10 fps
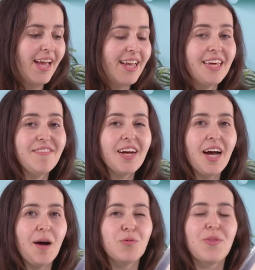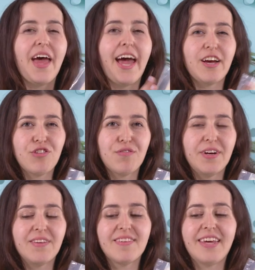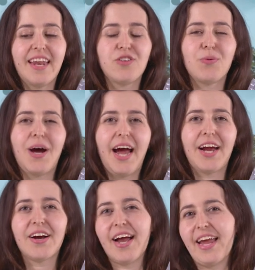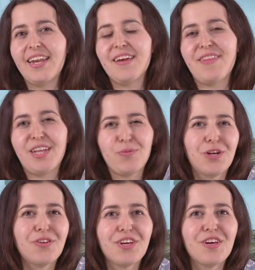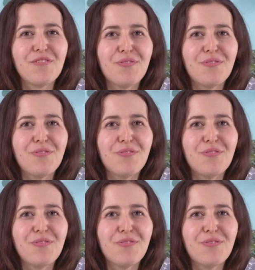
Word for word: It even comes with extra fill to get it to a higher height if that's what you're looking